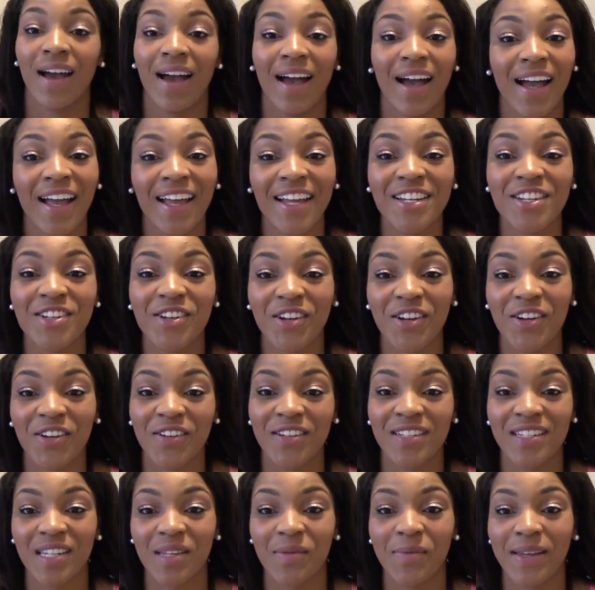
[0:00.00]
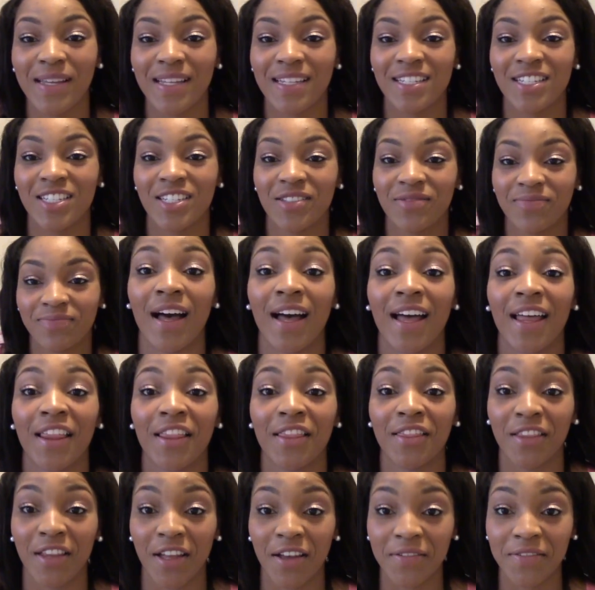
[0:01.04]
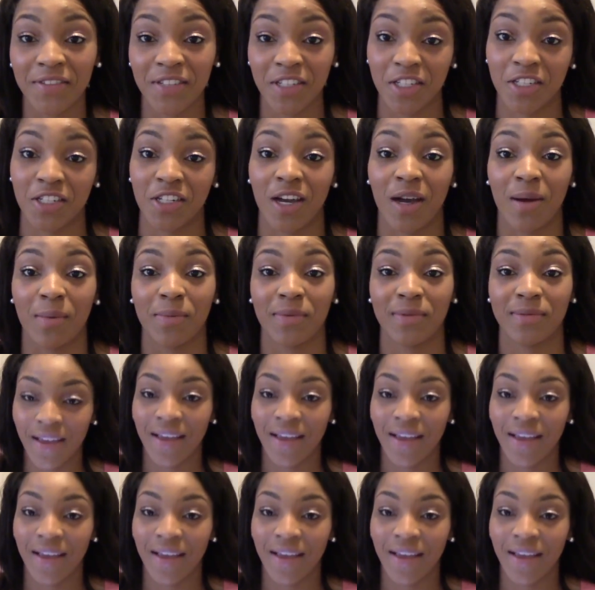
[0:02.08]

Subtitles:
I enjoy going to the beach. I love to shop.